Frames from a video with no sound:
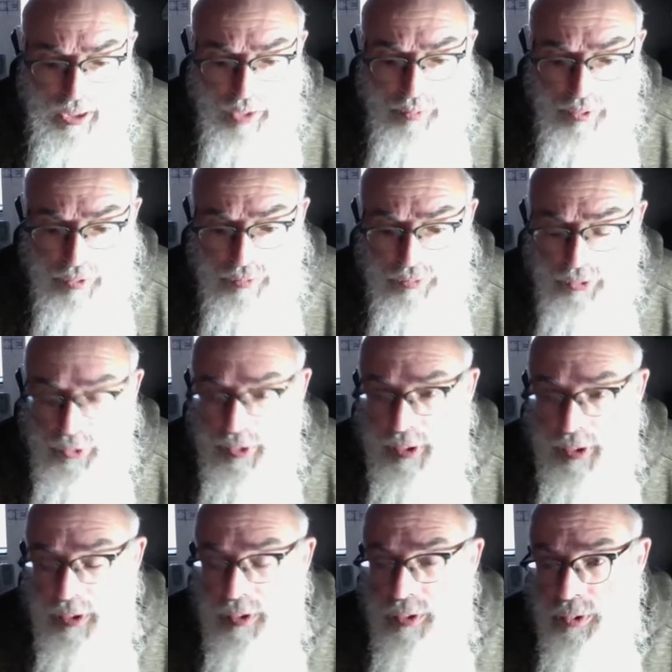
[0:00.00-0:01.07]

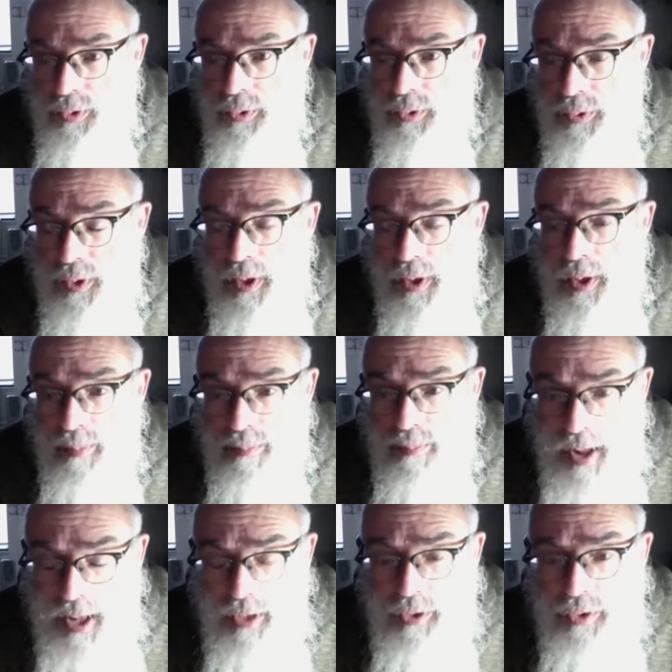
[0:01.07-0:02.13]
referring to
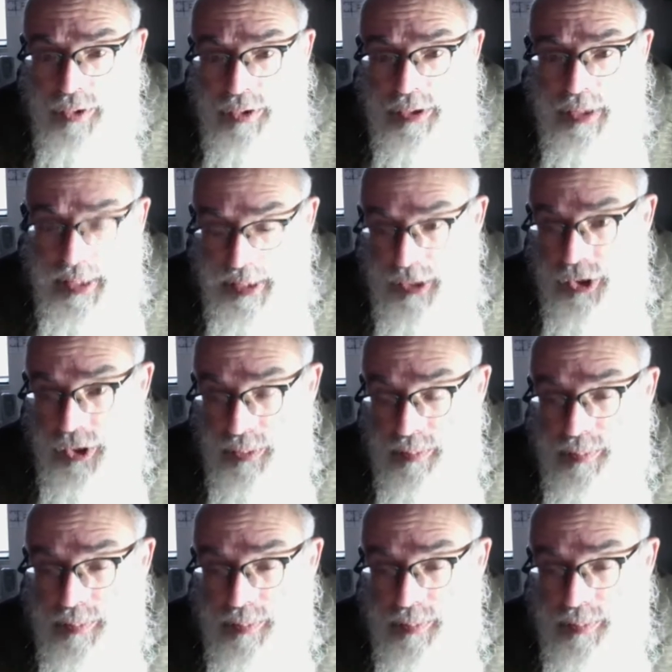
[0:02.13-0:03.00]
Malchus kingship.